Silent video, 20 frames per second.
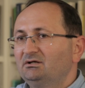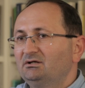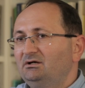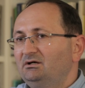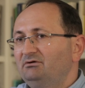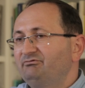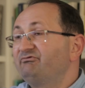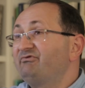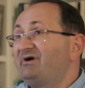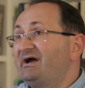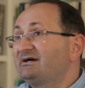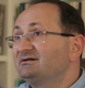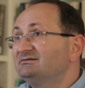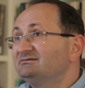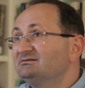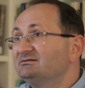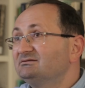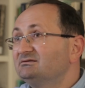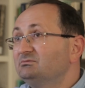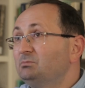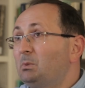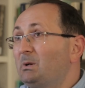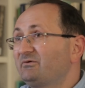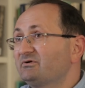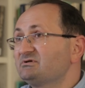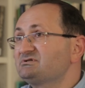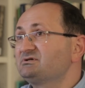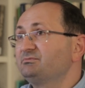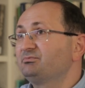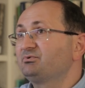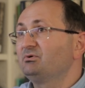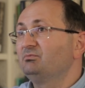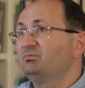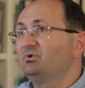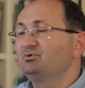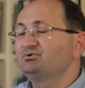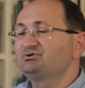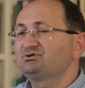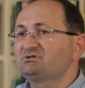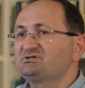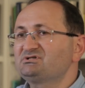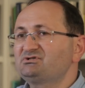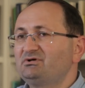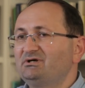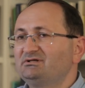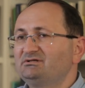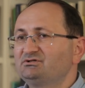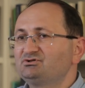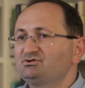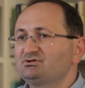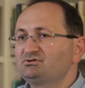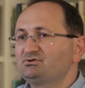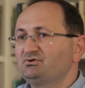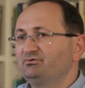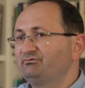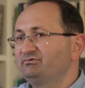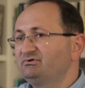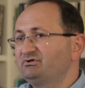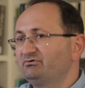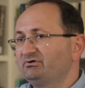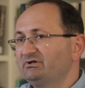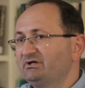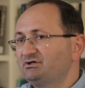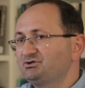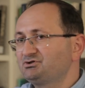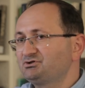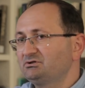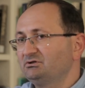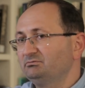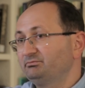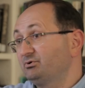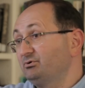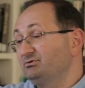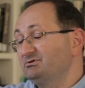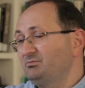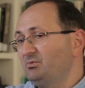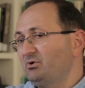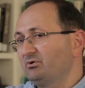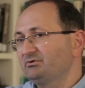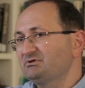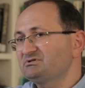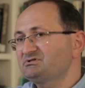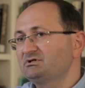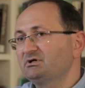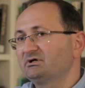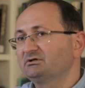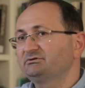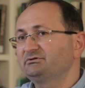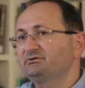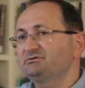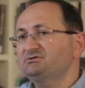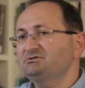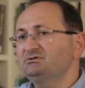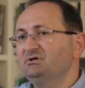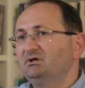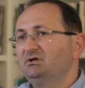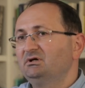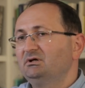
affect democracy promotion strategies of international pro-democracy actors.